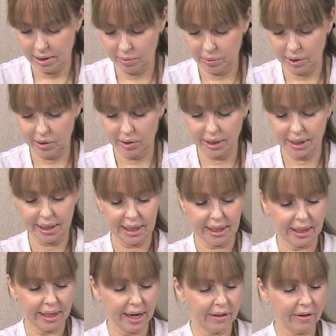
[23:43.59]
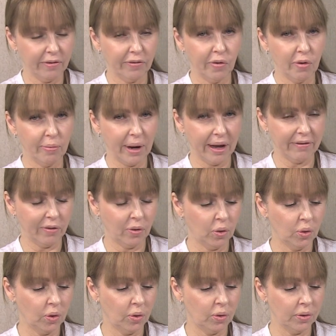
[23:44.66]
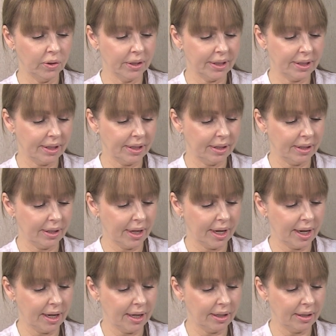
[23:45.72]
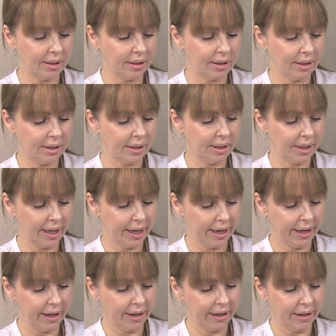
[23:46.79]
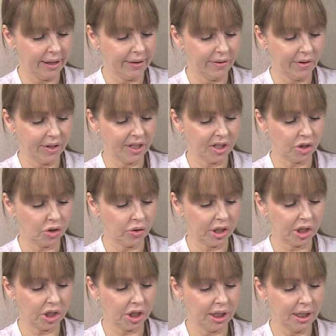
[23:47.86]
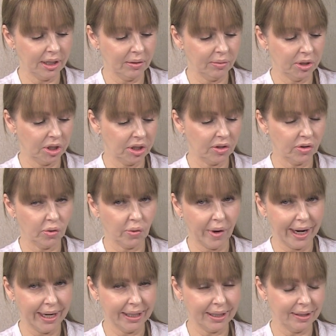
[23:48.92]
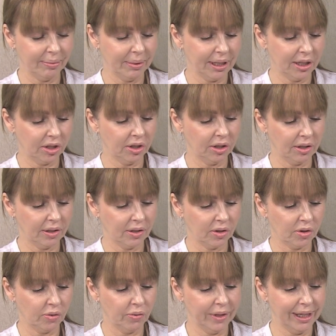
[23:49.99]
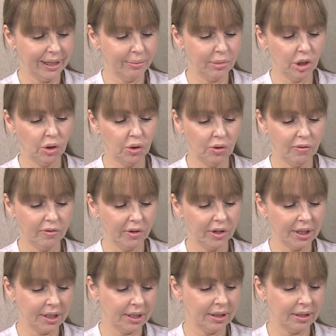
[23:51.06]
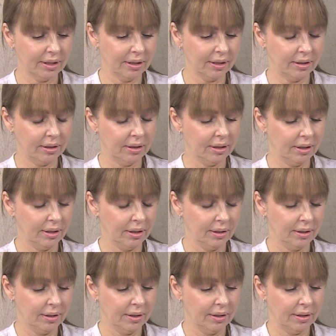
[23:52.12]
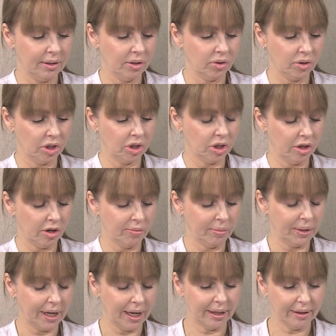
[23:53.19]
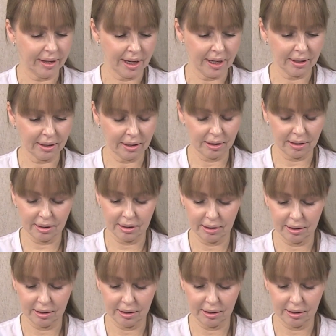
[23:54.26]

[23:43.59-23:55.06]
then we're going to get another 4x4 gauze, and they're very stretchy, which is great because you can sort of really maneuver it and stretch it open like that.